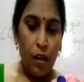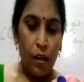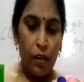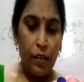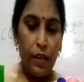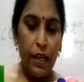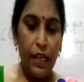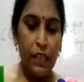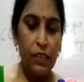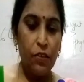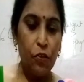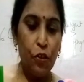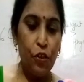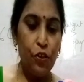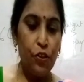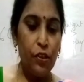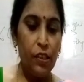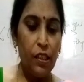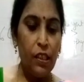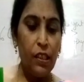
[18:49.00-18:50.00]
Next
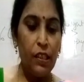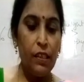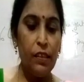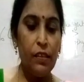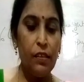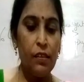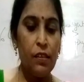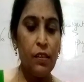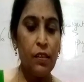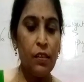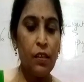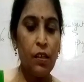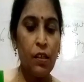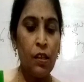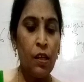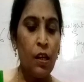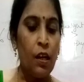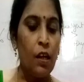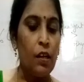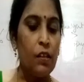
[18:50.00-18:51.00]
question.
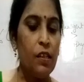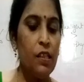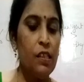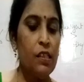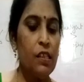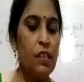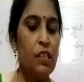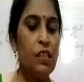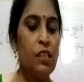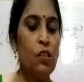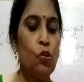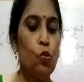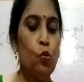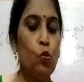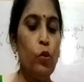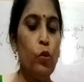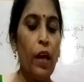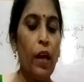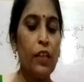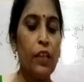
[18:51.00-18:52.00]
Discuss
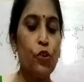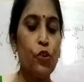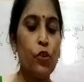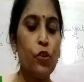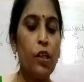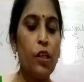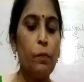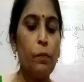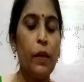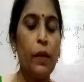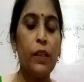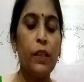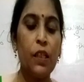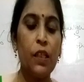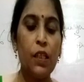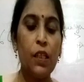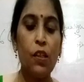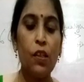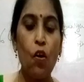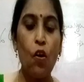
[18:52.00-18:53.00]
two natural
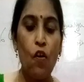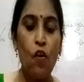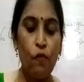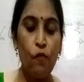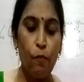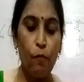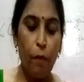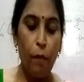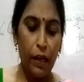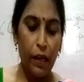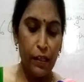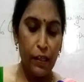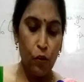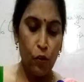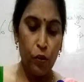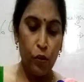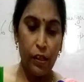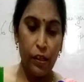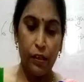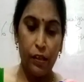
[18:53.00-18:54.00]
method of
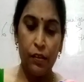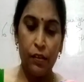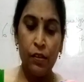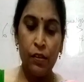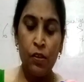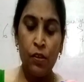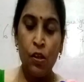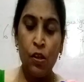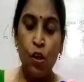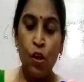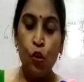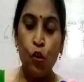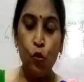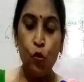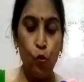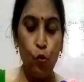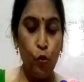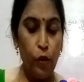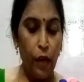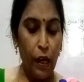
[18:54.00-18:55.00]
manuring.
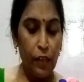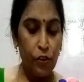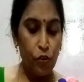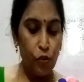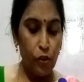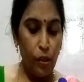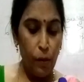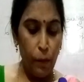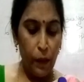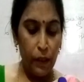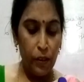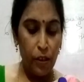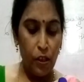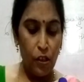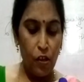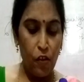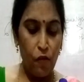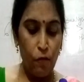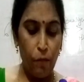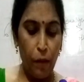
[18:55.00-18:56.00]
Two natural method
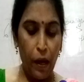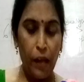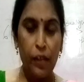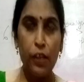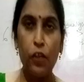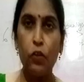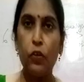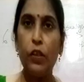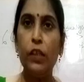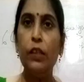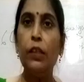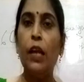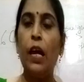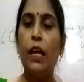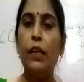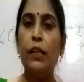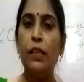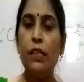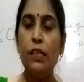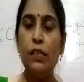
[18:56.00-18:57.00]
of manuring,
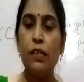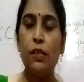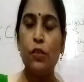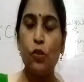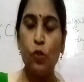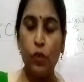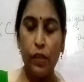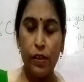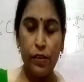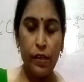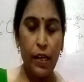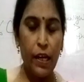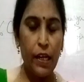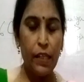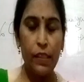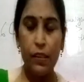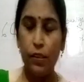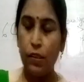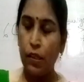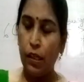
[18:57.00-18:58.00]
that is, you can
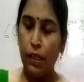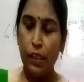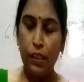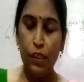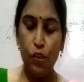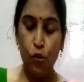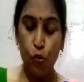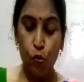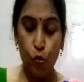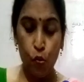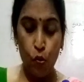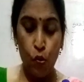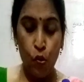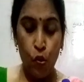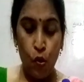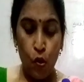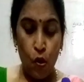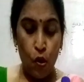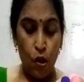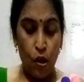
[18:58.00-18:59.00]
write any two,
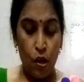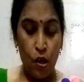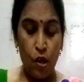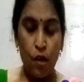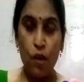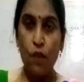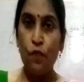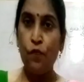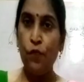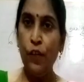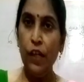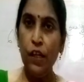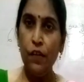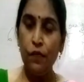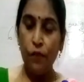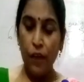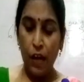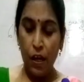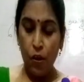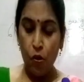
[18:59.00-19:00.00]
field
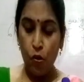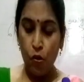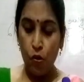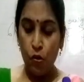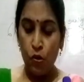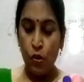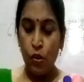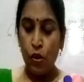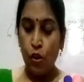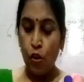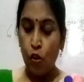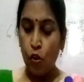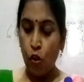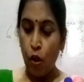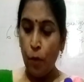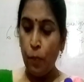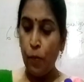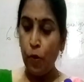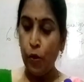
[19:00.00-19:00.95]
fallow, crop